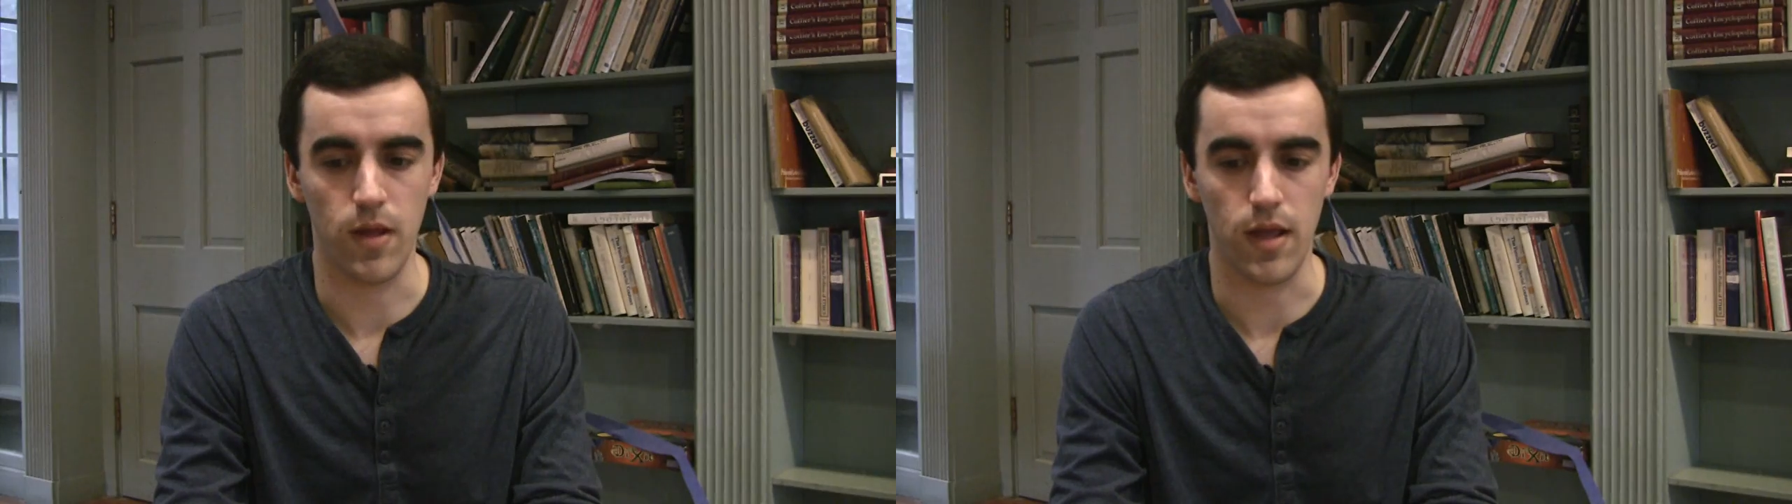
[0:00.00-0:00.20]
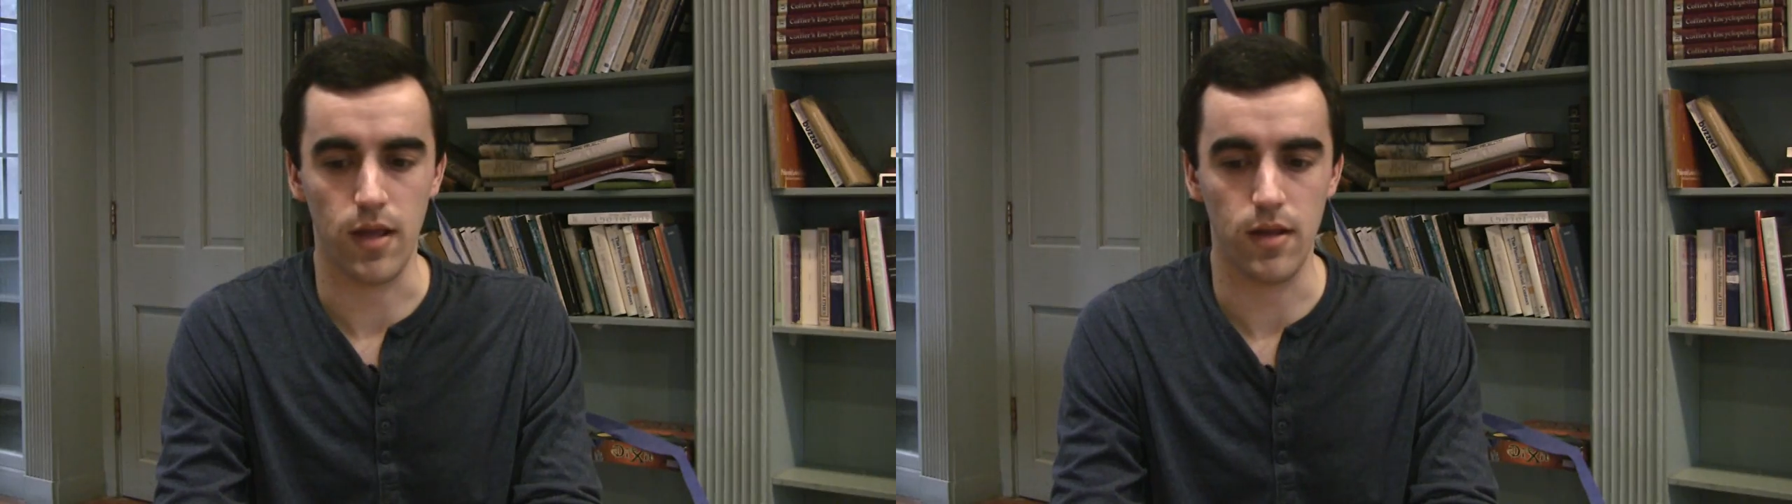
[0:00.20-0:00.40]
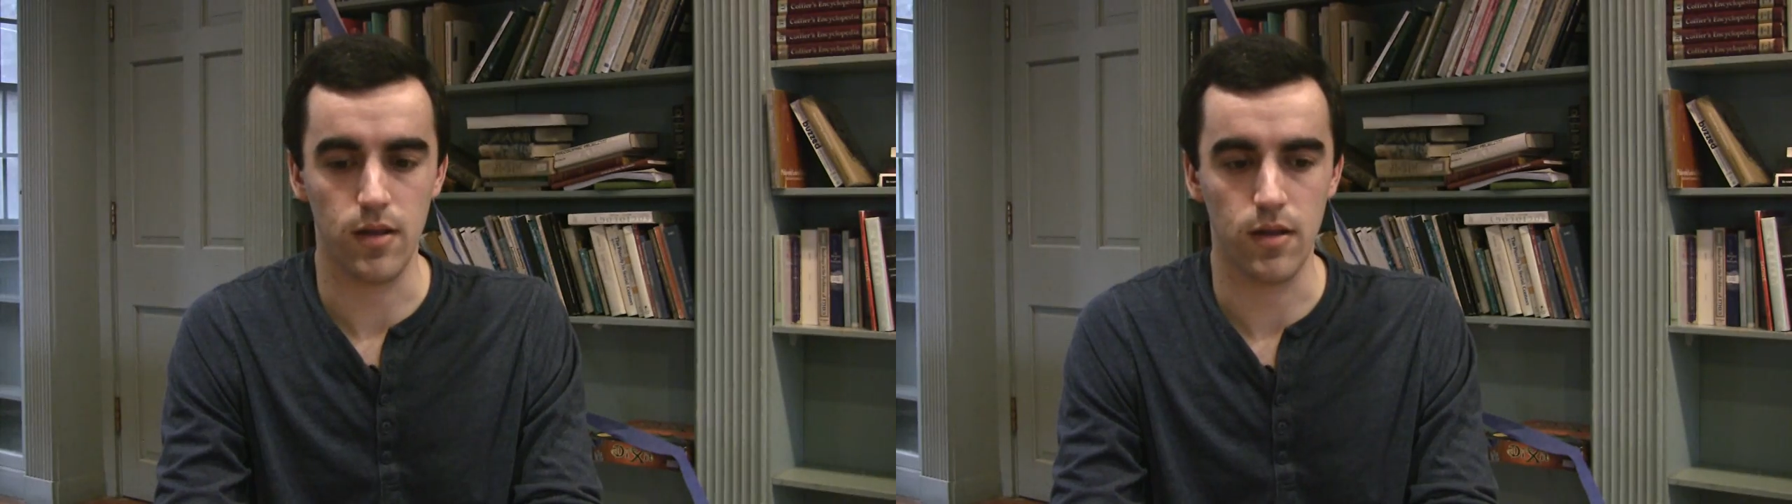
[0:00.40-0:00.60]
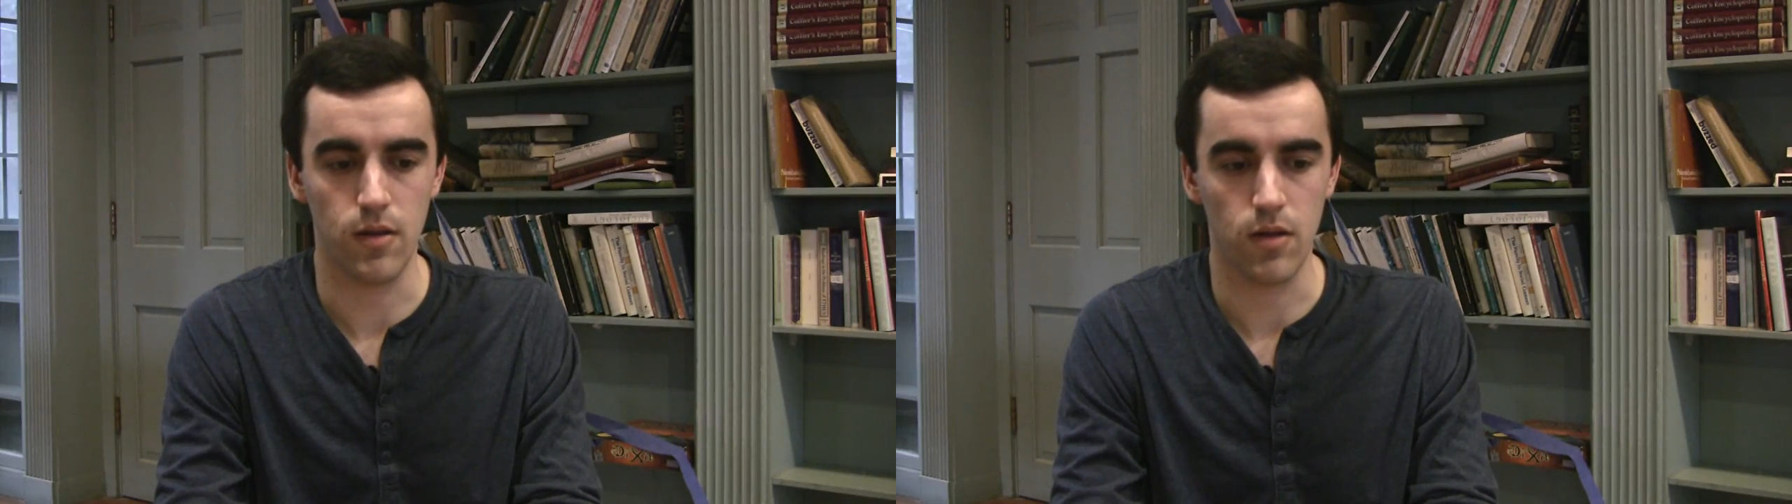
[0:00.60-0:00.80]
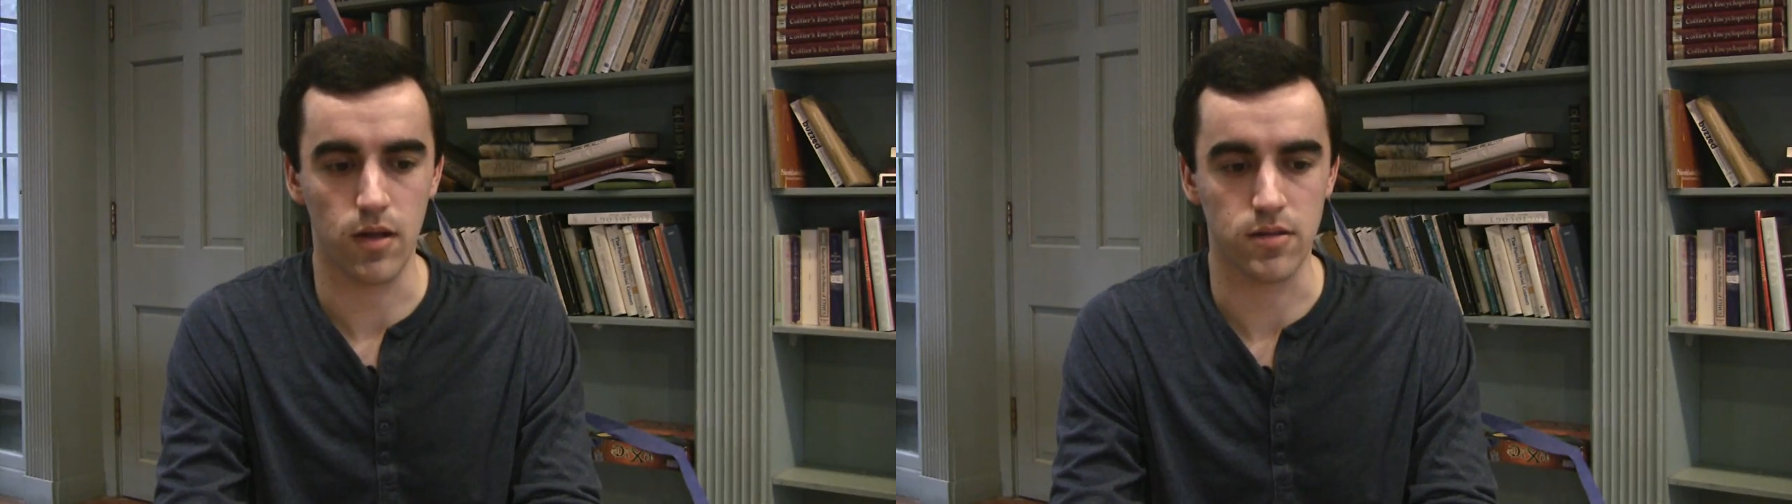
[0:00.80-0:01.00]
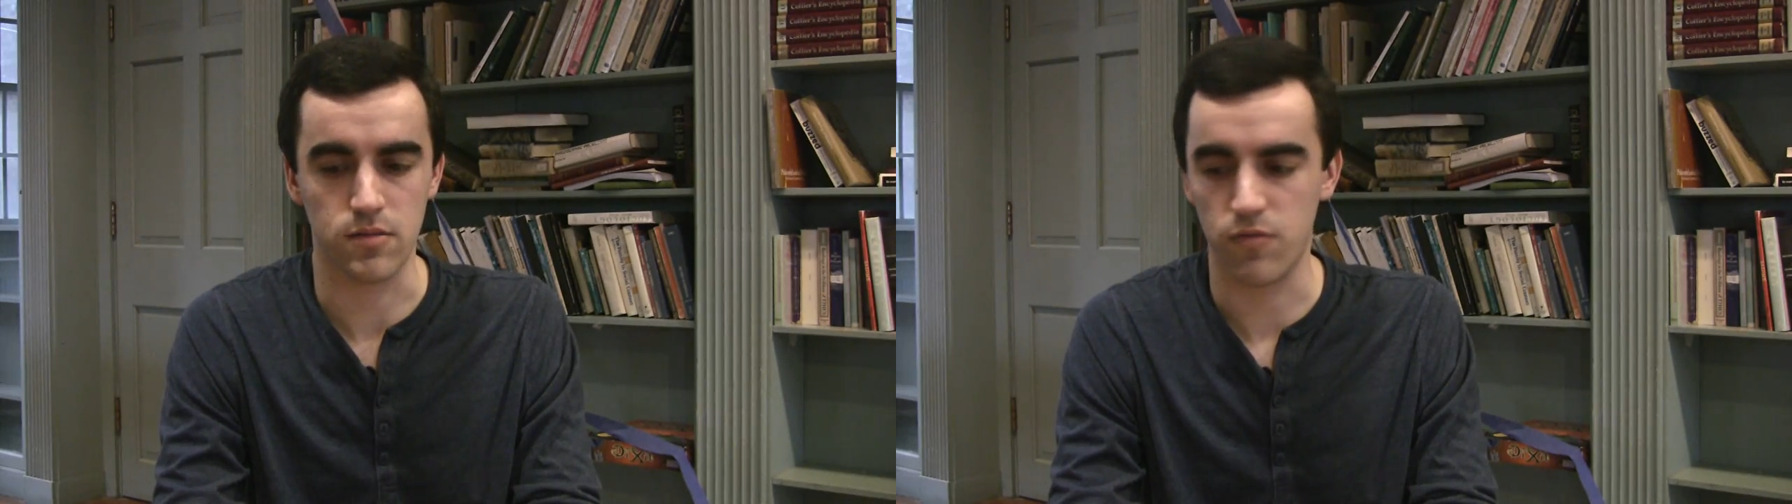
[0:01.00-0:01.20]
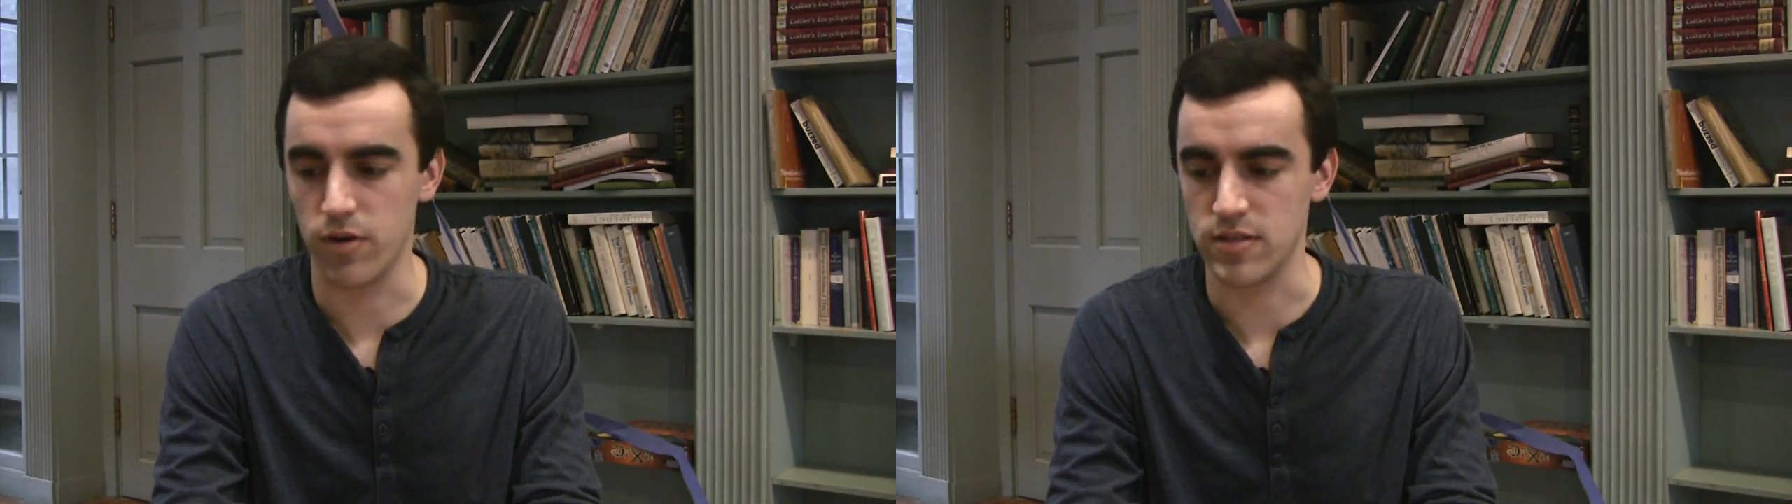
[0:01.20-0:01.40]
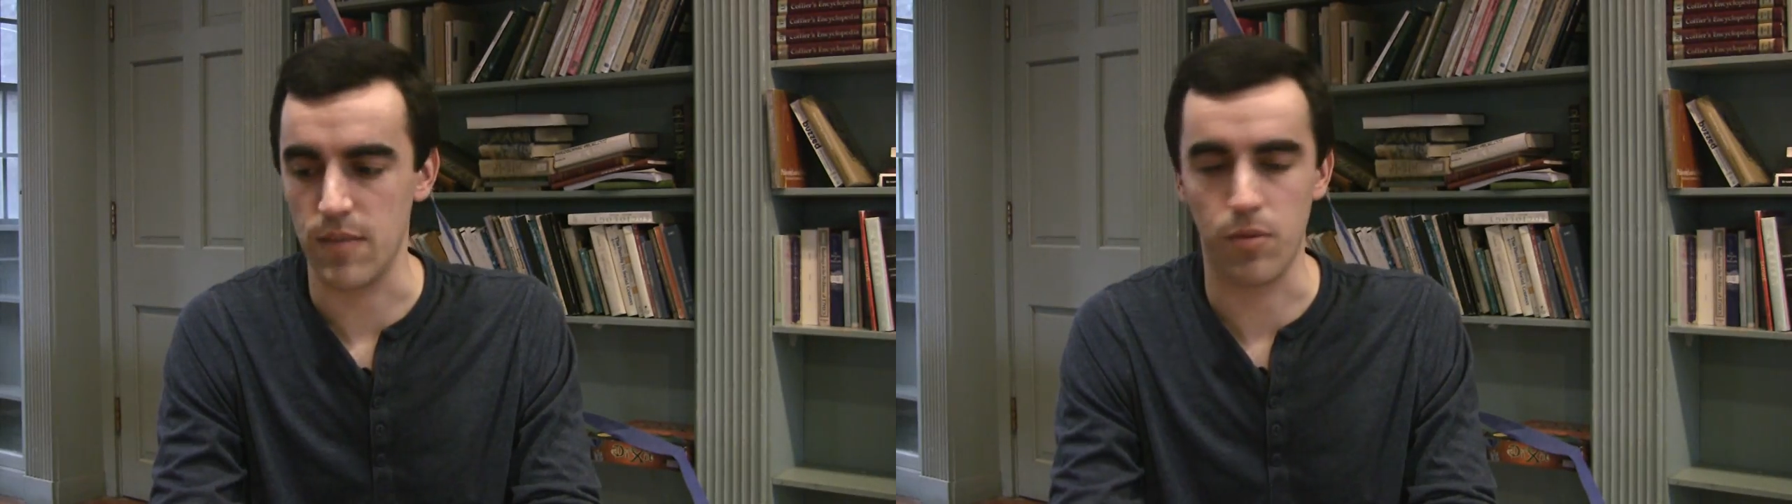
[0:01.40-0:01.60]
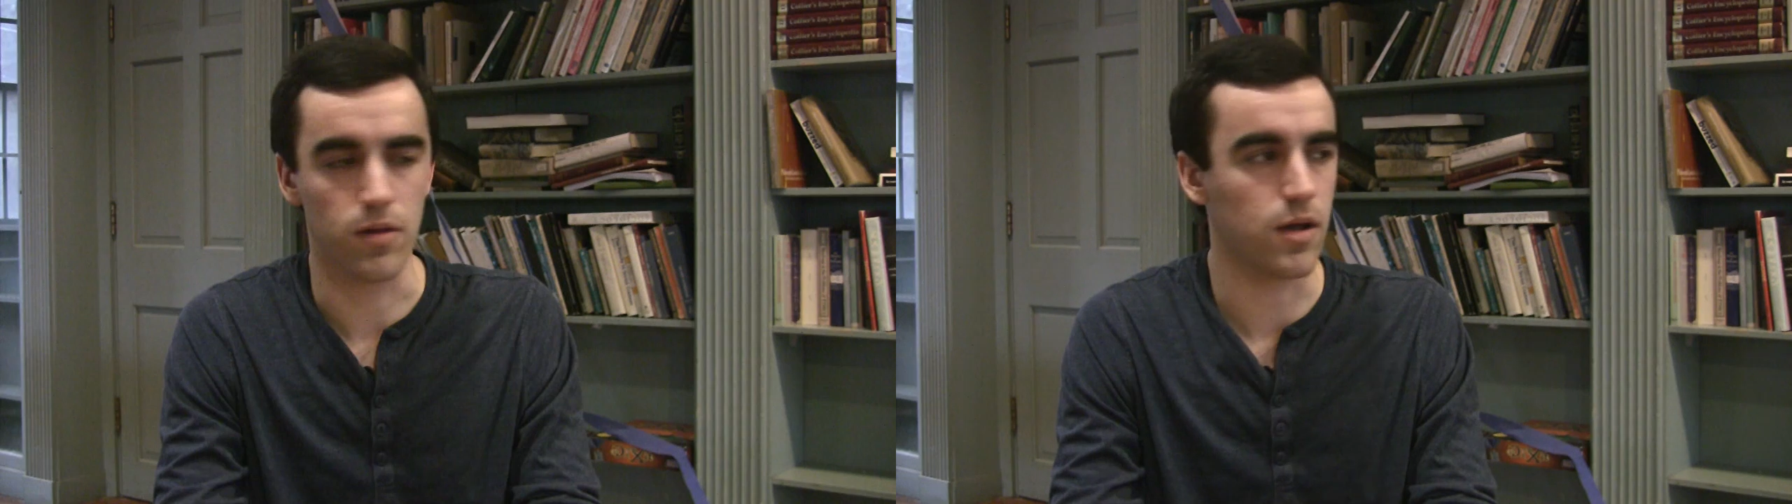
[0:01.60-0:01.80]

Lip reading: we can, for example,